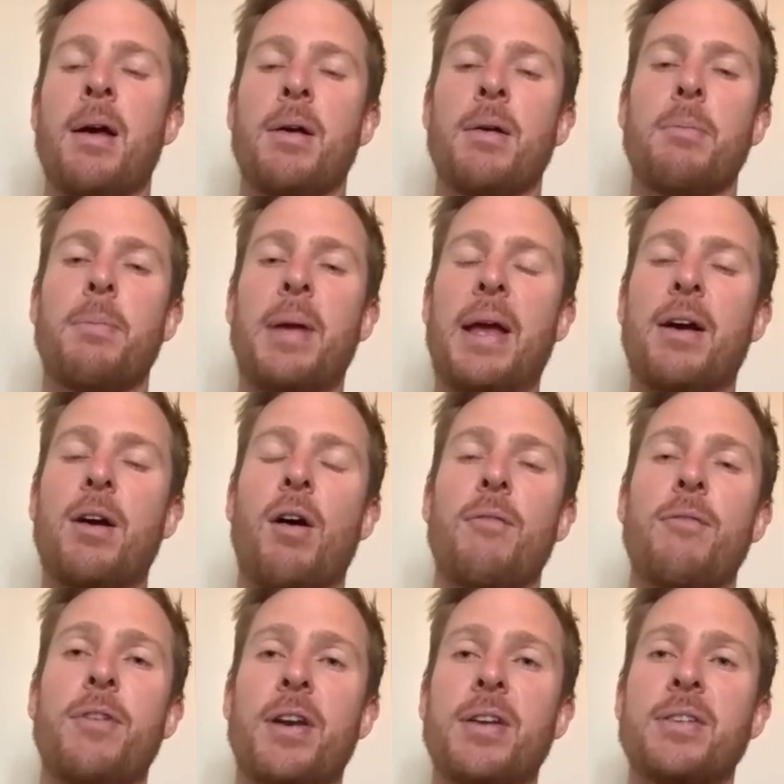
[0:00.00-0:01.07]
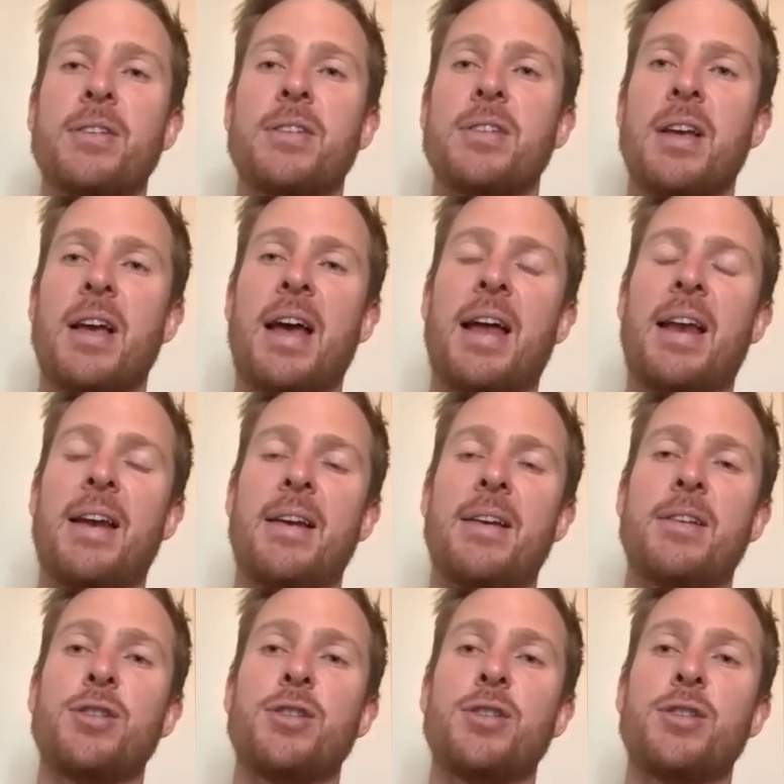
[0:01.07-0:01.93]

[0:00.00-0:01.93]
being confident and